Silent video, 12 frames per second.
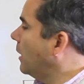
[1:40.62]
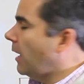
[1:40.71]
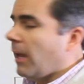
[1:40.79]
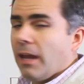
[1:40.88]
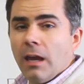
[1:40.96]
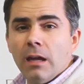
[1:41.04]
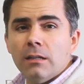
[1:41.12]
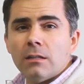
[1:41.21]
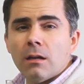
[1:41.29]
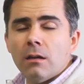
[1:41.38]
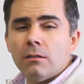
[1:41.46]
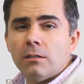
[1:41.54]
and
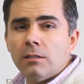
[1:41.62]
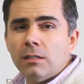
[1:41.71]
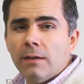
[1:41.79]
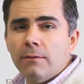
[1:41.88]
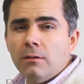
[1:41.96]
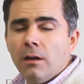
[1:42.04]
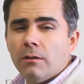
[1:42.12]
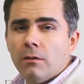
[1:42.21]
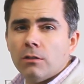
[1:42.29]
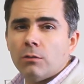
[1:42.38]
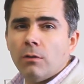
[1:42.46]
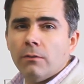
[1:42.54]
700
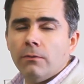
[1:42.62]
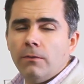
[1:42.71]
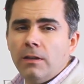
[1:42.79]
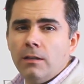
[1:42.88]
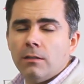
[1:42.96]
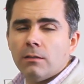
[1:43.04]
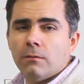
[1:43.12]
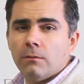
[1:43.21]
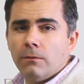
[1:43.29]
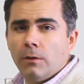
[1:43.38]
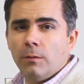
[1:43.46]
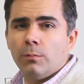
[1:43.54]
square feet
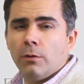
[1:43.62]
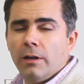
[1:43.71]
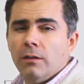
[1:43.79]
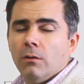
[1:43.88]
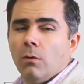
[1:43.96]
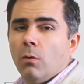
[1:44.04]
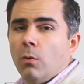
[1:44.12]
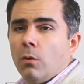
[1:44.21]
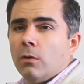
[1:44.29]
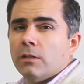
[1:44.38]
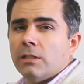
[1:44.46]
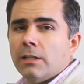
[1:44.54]
footprint
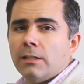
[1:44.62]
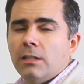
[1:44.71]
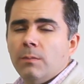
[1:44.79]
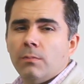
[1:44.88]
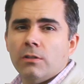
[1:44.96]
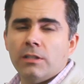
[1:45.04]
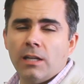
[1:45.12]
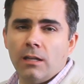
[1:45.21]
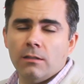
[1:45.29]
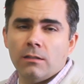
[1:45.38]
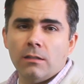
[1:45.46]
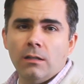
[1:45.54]
or
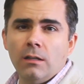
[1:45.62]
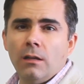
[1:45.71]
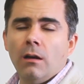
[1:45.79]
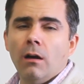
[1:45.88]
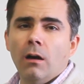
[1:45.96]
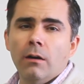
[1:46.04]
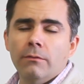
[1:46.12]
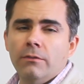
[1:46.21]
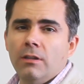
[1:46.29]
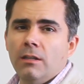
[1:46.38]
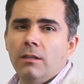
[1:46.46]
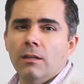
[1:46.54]
60% of
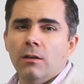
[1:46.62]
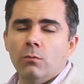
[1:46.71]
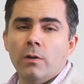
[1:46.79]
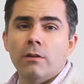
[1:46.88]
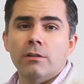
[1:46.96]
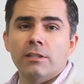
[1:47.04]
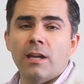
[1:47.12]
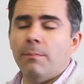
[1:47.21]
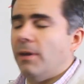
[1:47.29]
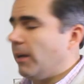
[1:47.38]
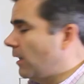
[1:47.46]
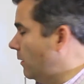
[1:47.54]
the rear
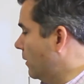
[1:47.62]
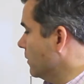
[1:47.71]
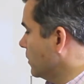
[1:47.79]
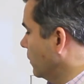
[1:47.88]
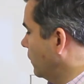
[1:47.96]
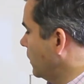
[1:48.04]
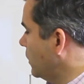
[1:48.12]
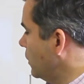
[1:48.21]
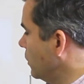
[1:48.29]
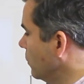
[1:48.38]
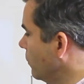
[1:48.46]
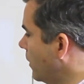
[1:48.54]
setback area. So if this is
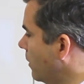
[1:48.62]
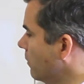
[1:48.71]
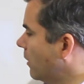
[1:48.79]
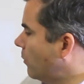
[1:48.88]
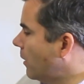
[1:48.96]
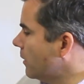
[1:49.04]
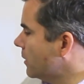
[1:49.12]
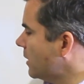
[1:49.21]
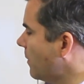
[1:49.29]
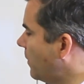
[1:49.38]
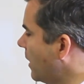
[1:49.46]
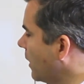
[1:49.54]
your rear required
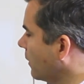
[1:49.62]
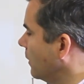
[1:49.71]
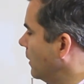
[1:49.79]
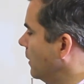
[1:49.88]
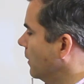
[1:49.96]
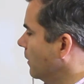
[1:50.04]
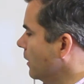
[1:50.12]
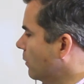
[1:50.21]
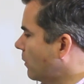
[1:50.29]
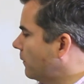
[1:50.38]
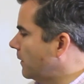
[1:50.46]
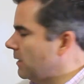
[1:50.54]
setback,
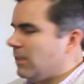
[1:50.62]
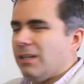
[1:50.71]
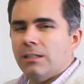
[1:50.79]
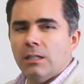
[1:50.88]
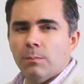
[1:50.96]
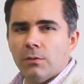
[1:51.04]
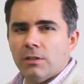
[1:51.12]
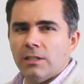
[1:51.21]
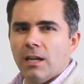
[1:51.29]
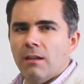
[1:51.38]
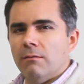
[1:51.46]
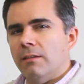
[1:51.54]
roughly
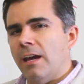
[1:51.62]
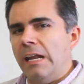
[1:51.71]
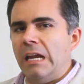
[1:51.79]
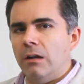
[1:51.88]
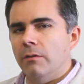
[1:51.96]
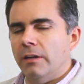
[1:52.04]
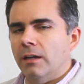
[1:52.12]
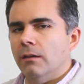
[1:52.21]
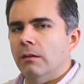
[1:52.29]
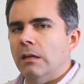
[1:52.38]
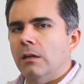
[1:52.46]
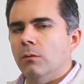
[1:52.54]
60%, that
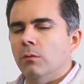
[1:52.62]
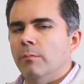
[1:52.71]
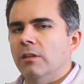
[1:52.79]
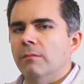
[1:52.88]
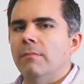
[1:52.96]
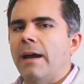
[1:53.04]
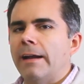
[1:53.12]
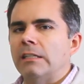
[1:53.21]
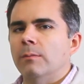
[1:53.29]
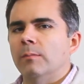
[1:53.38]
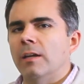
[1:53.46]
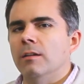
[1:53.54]
area would be the
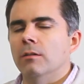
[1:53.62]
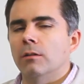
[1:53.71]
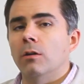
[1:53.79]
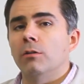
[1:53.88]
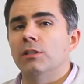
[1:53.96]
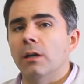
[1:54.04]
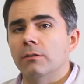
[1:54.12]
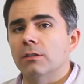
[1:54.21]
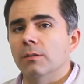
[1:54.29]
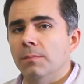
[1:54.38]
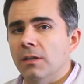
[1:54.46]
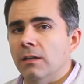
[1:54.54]
maximum that your coach house
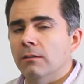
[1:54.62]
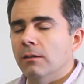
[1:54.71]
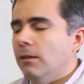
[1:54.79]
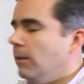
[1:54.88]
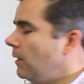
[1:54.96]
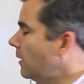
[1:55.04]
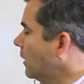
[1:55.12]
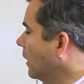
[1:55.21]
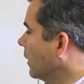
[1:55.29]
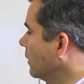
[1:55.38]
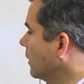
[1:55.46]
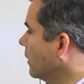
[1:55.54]
could be,
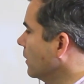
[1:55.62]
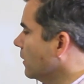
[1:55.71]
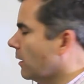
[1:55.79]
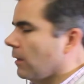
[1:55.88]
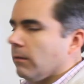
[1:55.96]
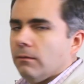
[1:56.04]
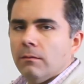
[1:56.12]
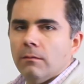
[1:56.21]
and then